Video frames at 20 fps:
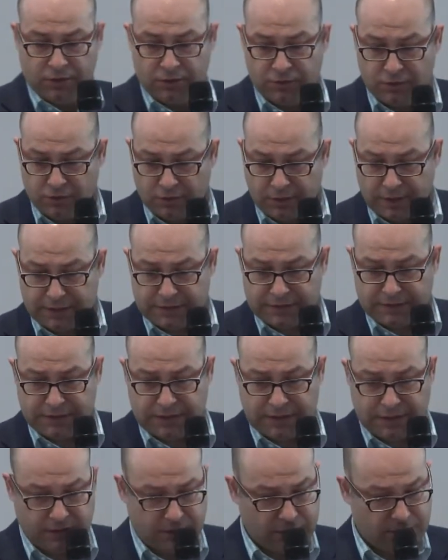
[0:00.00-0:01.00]
You can
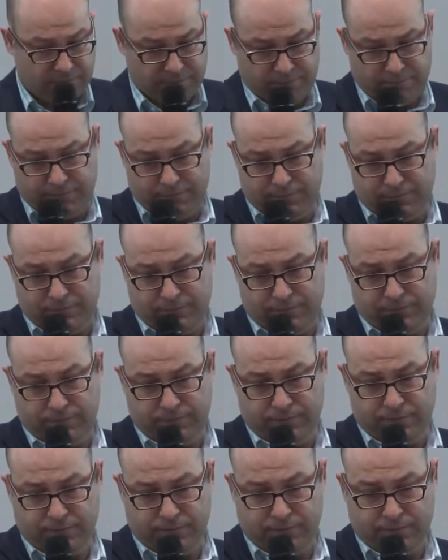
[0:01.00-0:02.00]
see
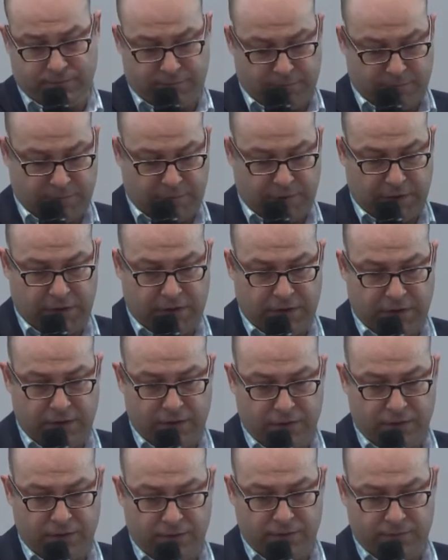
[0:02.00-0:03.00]

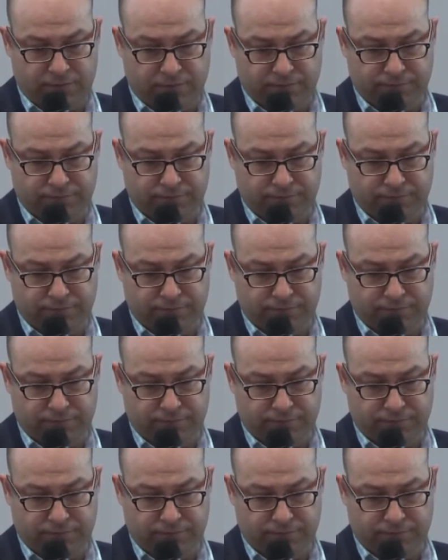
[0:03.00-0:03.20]
here